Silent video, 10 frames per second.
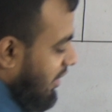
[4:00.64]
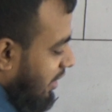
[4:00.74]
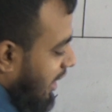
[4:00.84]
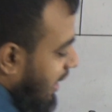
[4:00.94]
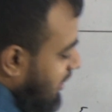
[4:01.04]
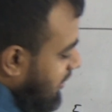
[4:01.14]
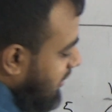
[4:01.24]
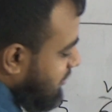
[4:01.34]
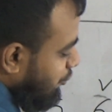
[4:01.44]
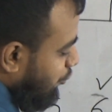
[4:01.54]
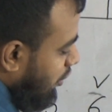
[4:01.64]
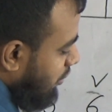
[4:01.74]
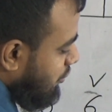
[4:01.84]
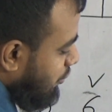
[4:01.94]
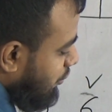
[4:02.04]
9. It's
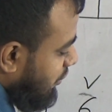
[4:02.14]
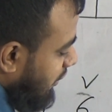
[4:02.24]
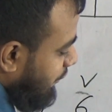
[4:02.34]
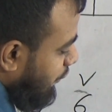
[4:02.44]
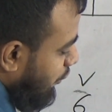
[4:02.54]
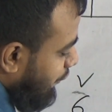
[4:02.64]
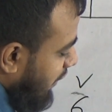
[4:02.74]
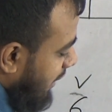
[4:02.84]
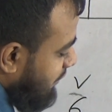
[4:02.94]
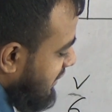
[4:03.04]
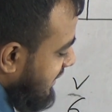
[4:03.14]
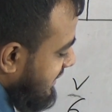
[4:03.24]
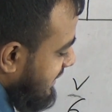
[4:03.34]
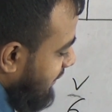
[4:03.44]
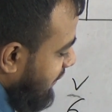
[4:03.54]
1, 2, 3, 4, 5, 6,
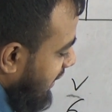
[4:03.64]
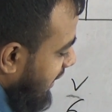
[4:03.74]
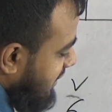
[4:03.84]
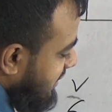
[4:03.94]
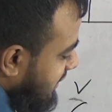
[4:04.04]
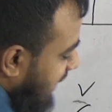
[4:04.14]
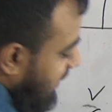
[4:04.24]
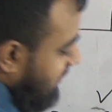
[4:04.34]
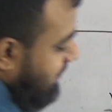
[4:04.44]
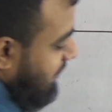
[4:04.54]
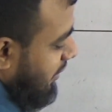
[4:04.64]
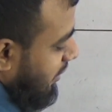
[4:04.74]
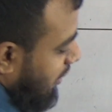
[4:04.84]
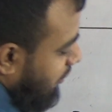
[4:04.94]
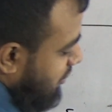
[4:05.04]
7, 8, 9.
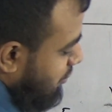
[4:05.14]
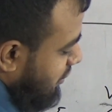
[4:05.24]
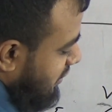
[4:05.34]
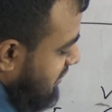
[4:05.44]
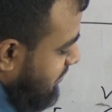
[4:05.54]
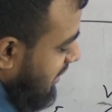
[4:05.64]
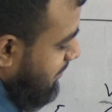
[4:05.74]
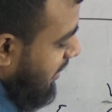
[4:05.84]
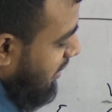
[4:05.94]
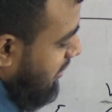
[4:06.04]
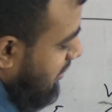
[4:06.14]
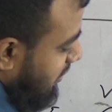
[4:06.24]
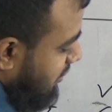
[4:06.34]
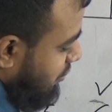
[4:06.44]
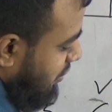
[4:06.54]
Now these 2 sticks make pair,
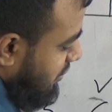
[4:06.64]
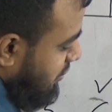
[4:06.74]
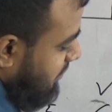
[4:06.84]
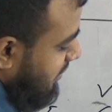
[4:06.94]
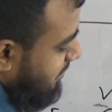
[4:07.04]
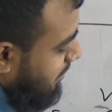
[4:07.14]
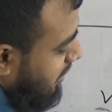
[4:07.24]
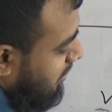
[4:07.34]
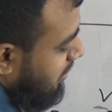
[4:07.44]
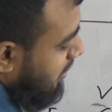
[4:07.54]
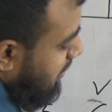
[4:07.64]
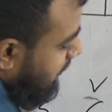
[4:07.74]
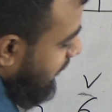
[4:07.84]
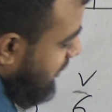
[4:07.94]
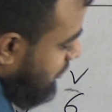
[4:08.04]
these 2 sticks make pair,
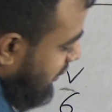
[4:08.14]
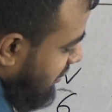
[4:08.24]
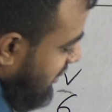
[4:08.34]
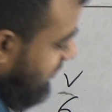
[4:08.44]
these 2 sticks